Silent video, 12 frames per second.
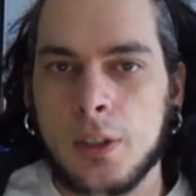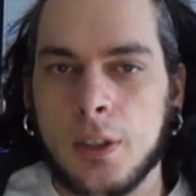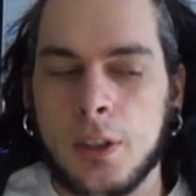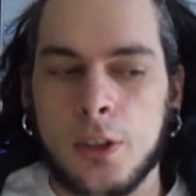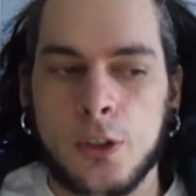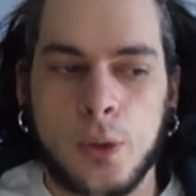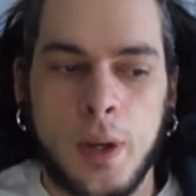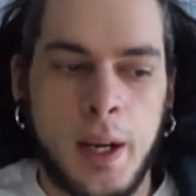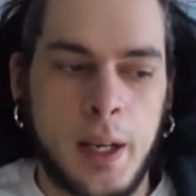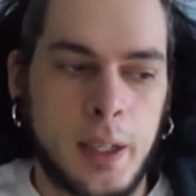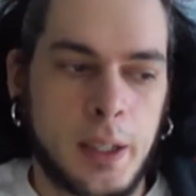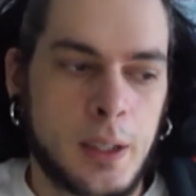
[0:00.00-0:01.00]
It's going to
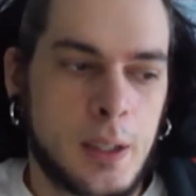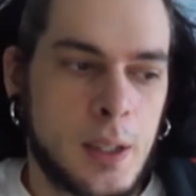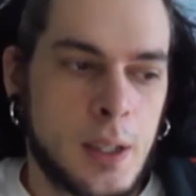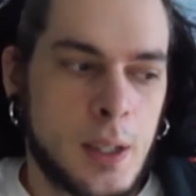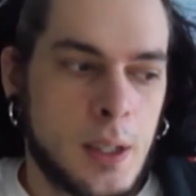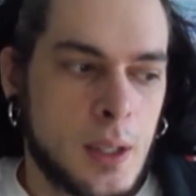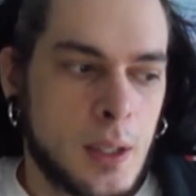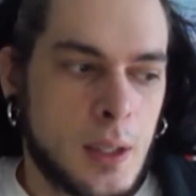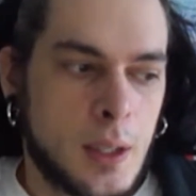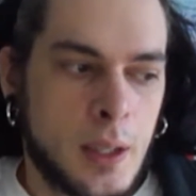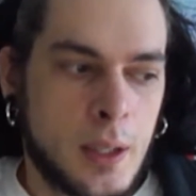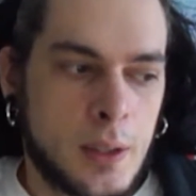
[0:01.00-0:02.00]
drag,
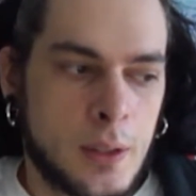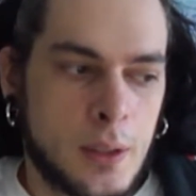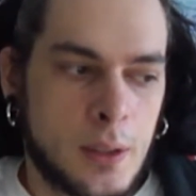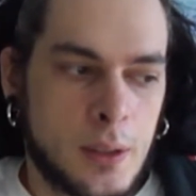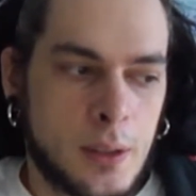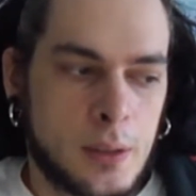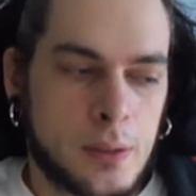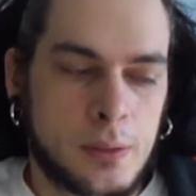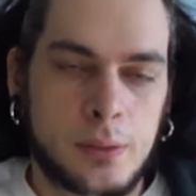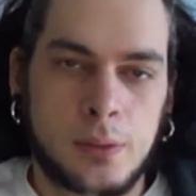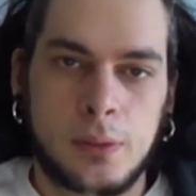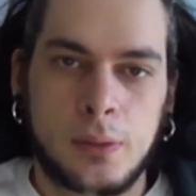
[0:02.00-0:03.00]
and
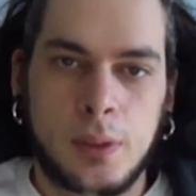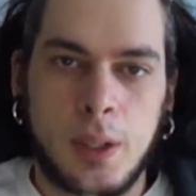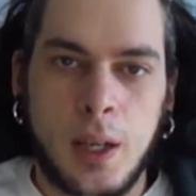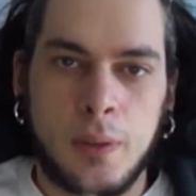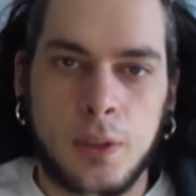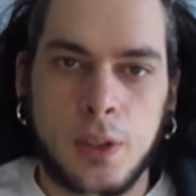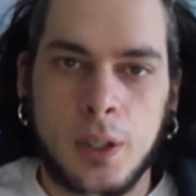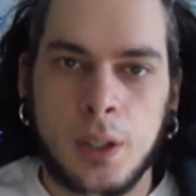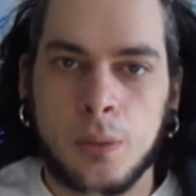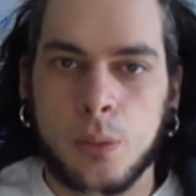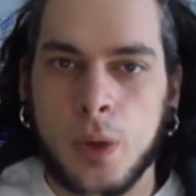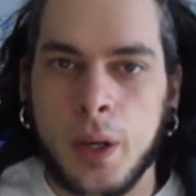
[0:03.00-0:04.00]
I'm just
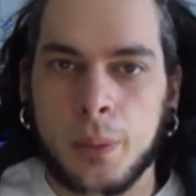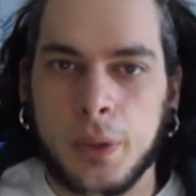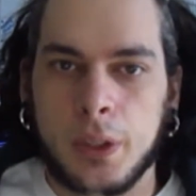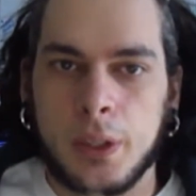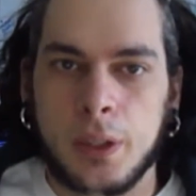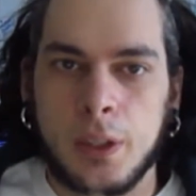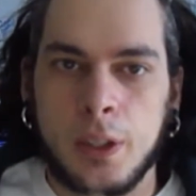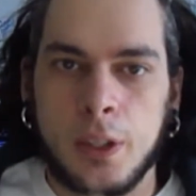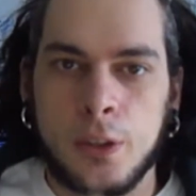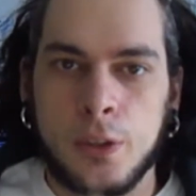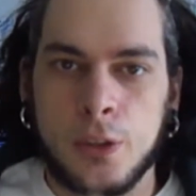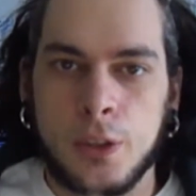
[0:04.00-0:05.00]
going to rambling like I
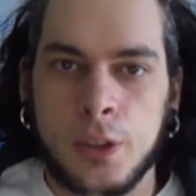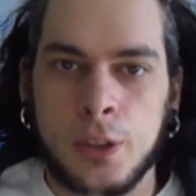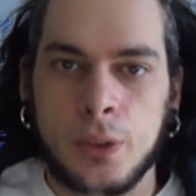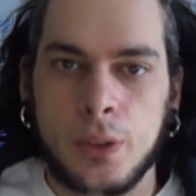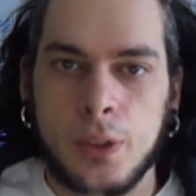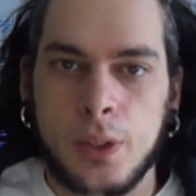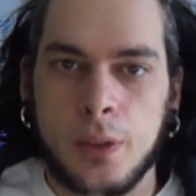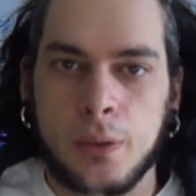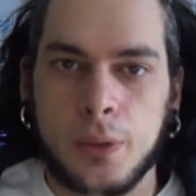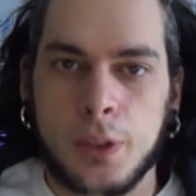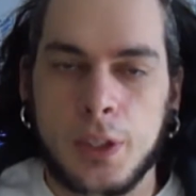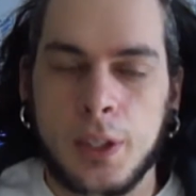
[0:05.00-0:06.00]
usually do because I don't
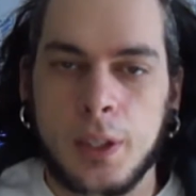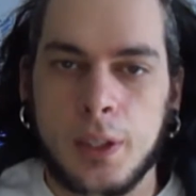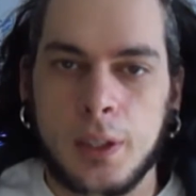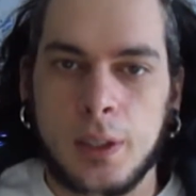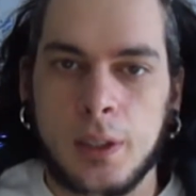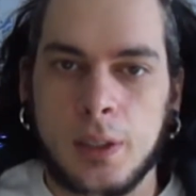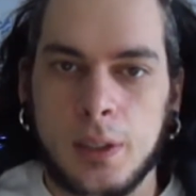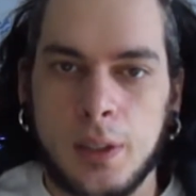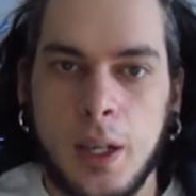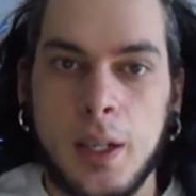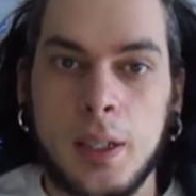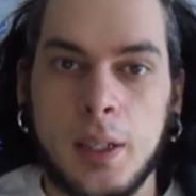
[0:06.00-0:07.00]
foresee
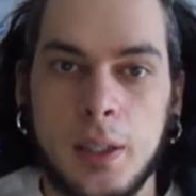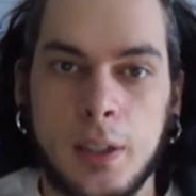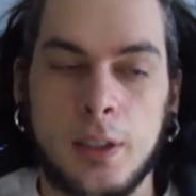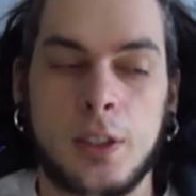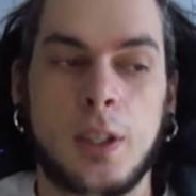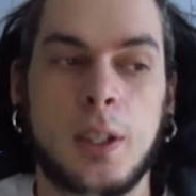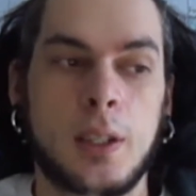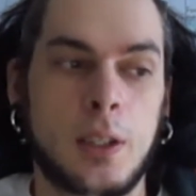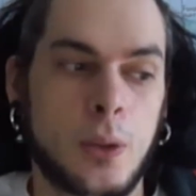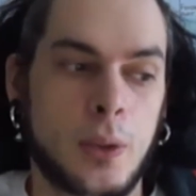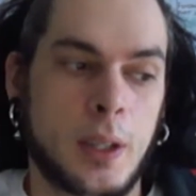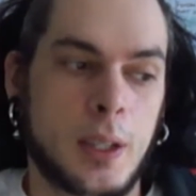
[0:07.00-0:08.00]
anything exciting
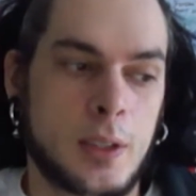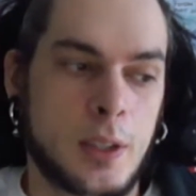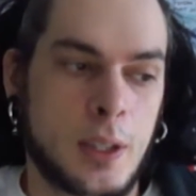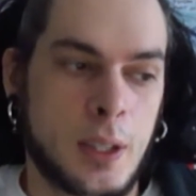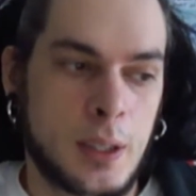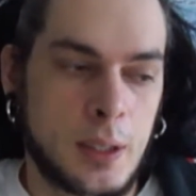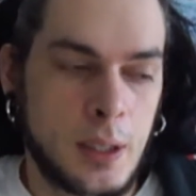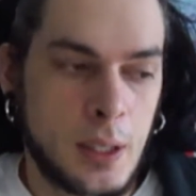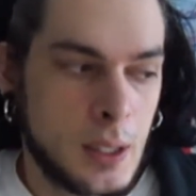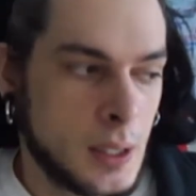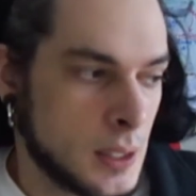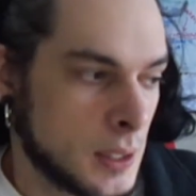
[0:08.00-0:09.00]
going on today.
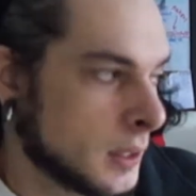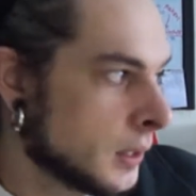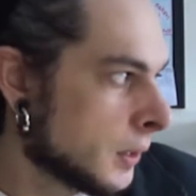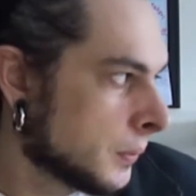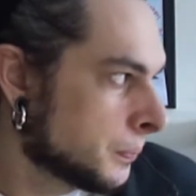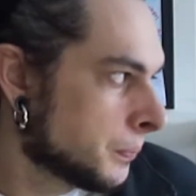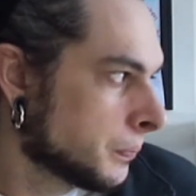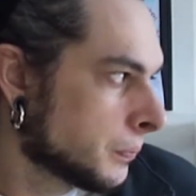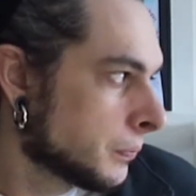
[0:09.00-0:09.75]
The